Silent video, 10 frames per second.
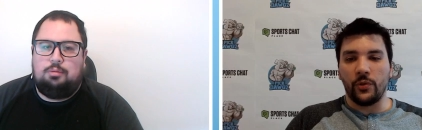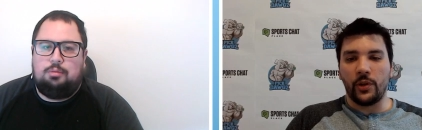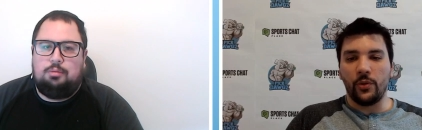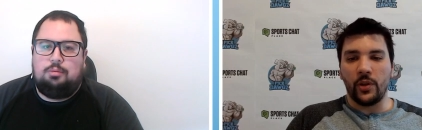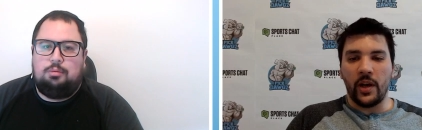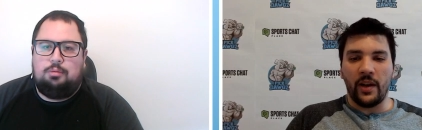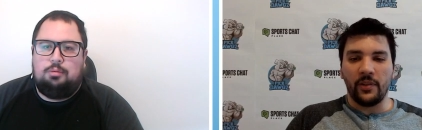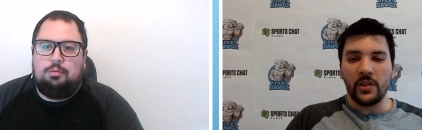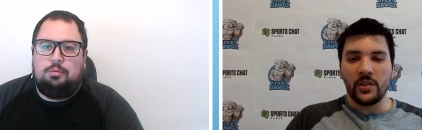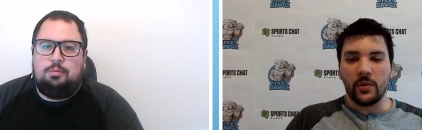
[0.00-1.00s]
Speaker 1: two and a half in this
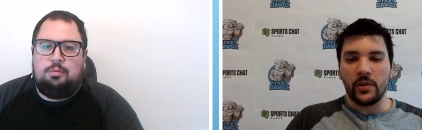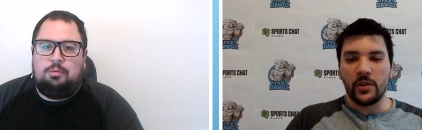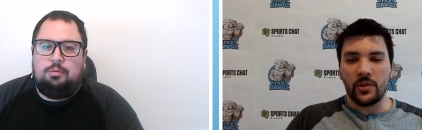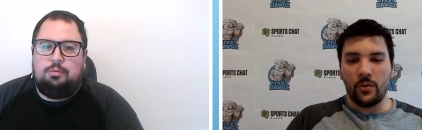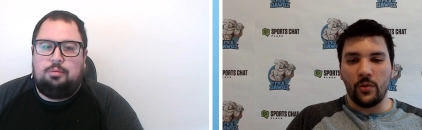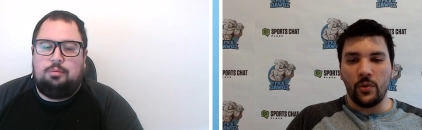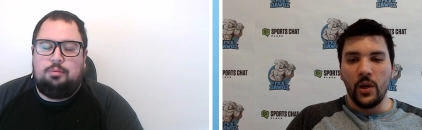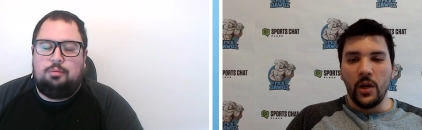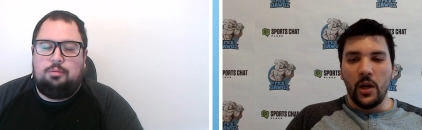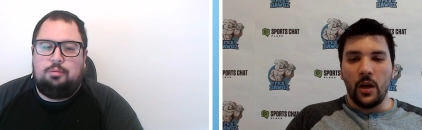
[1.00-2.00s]
one, Chris. So
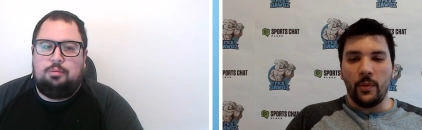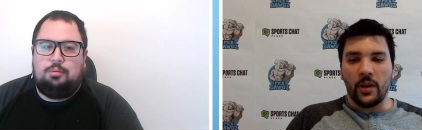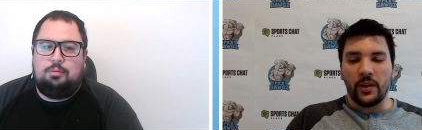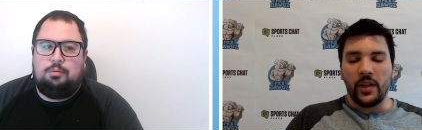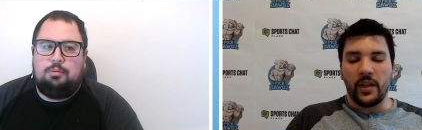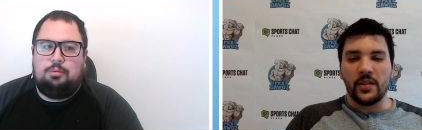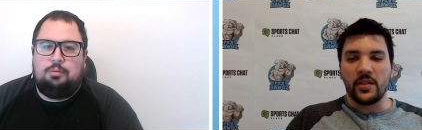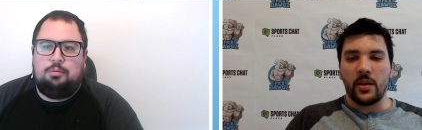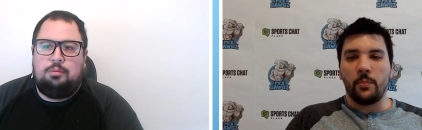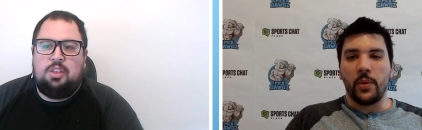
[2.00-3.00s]
I'm gonna take the same
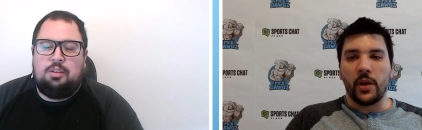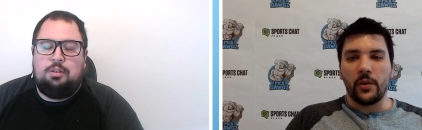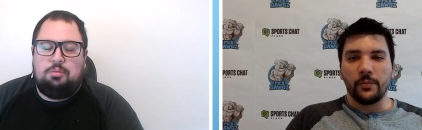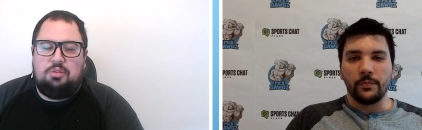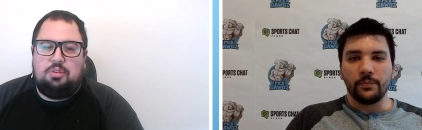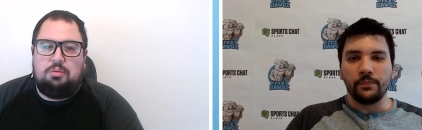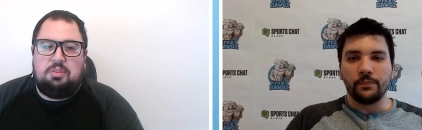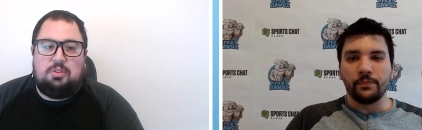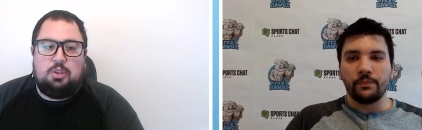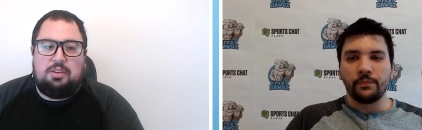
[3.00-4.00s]
pick. Absolutely.
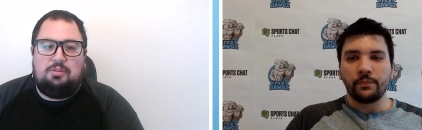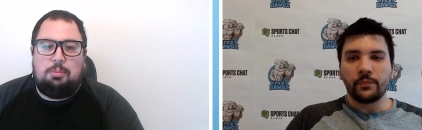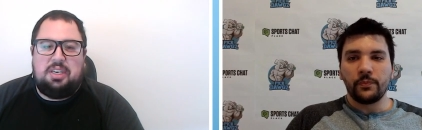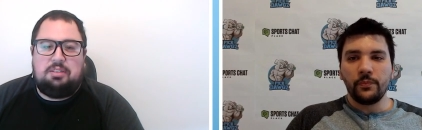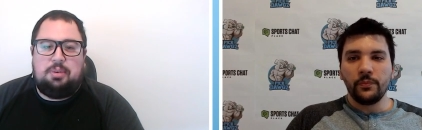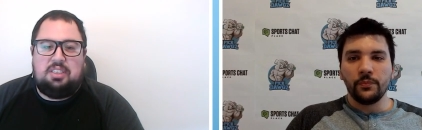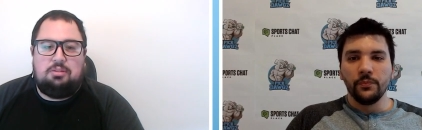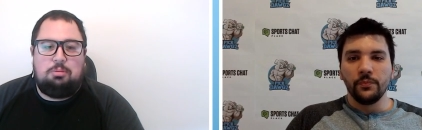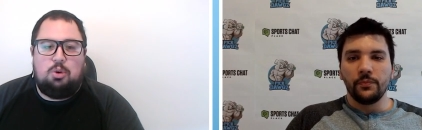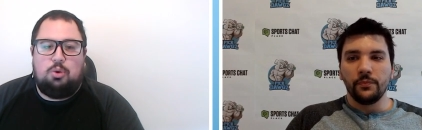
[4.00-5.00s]
But if you're looking for best bets
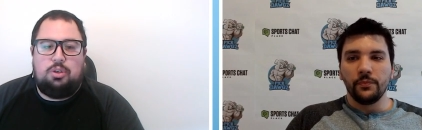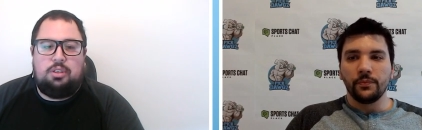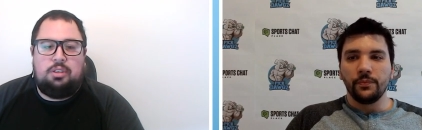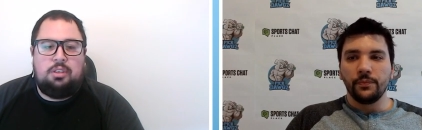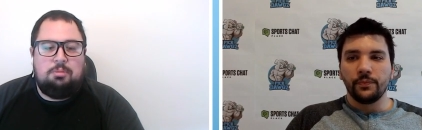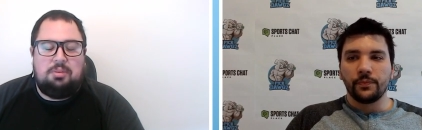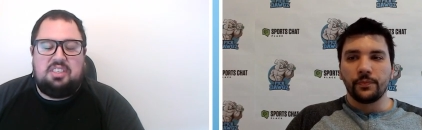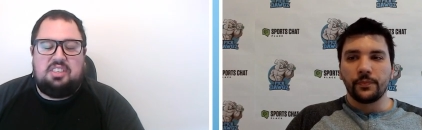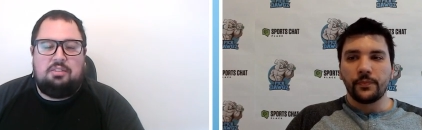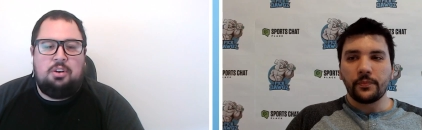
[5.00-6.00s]
from Goran,
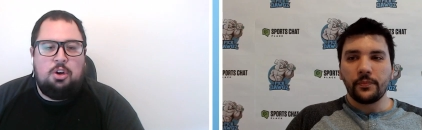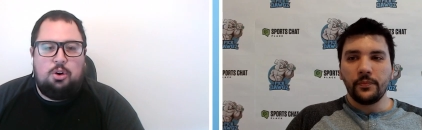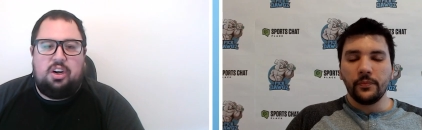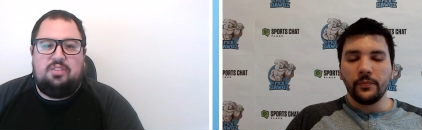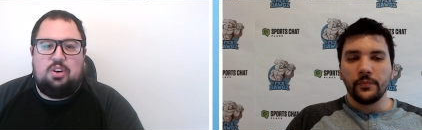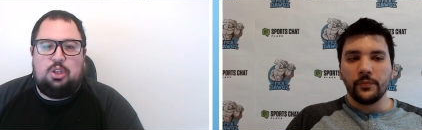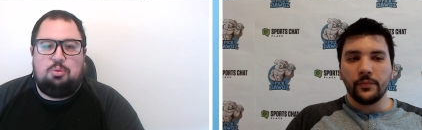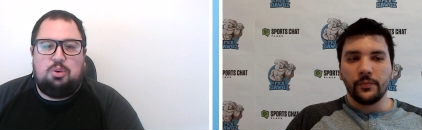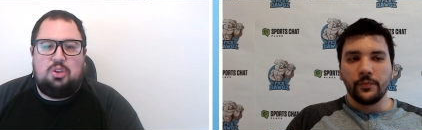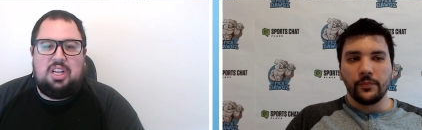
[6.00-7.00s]
Speaker 2: myself, or any of our other
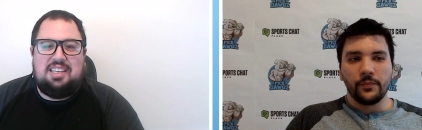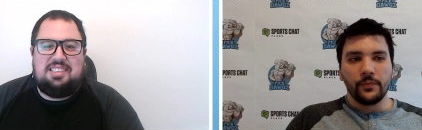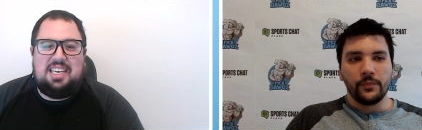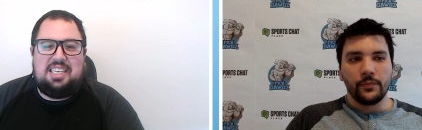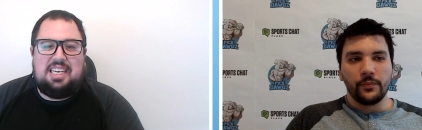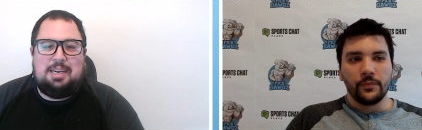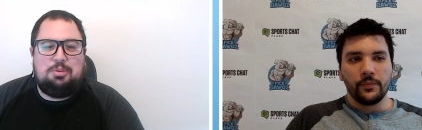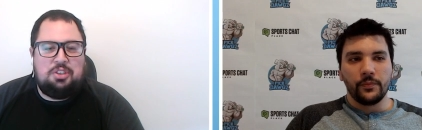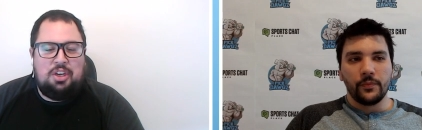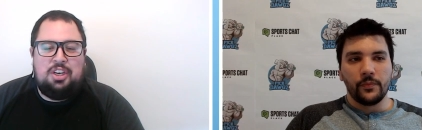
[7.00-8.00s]
world class
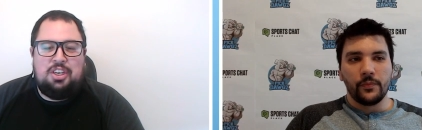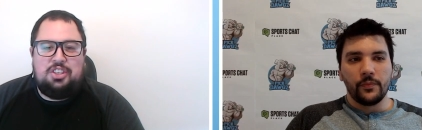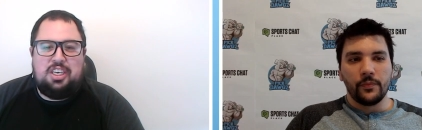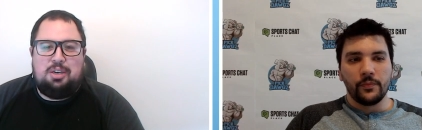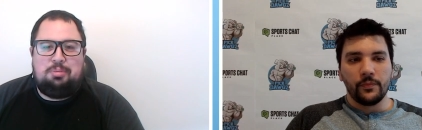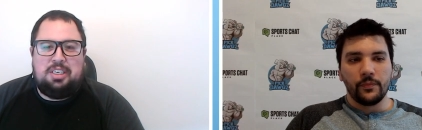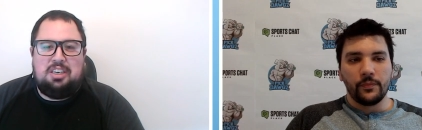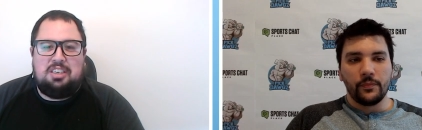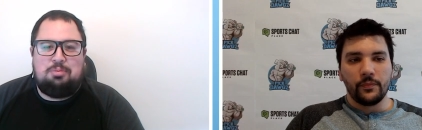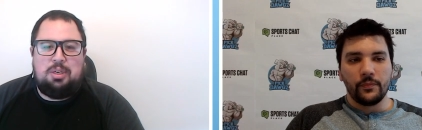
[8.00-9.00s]
handicappers, check out
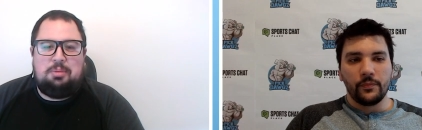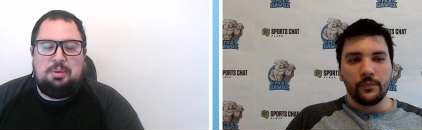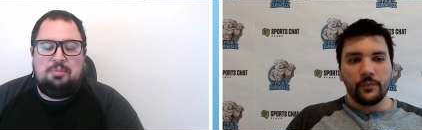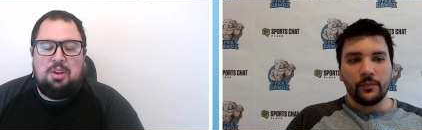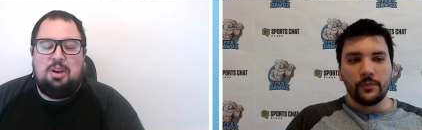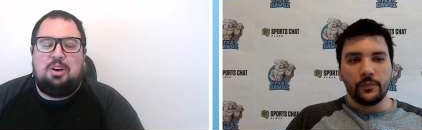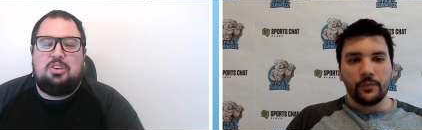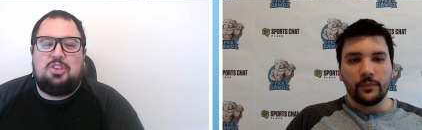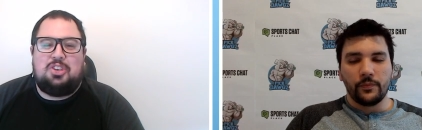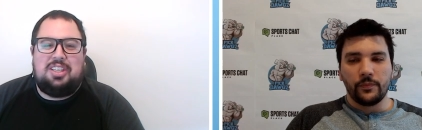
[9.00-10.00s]
PickDawgz Premium.
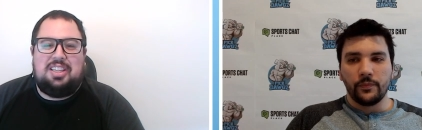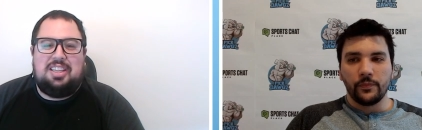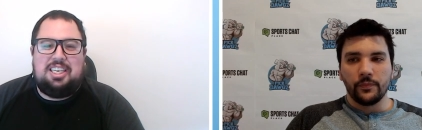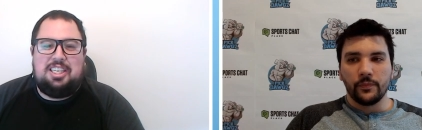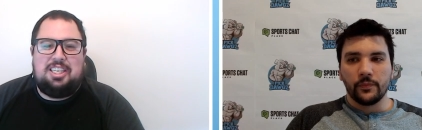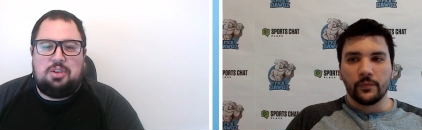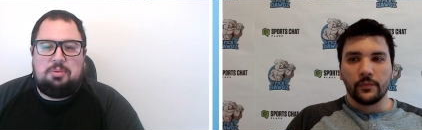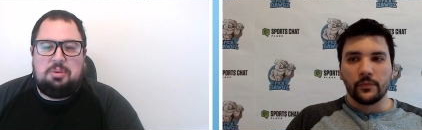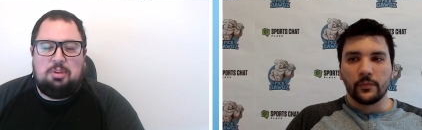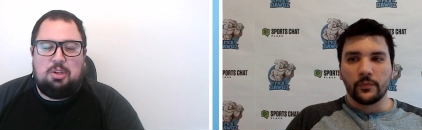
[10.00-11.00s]
Also, click the link in our
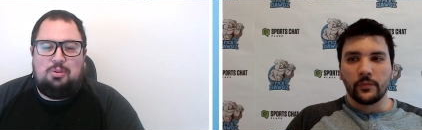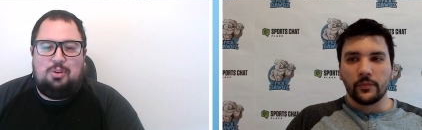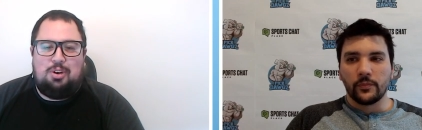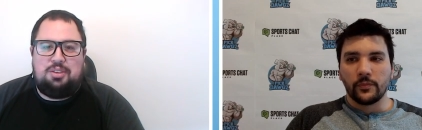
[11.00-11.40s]
description below for our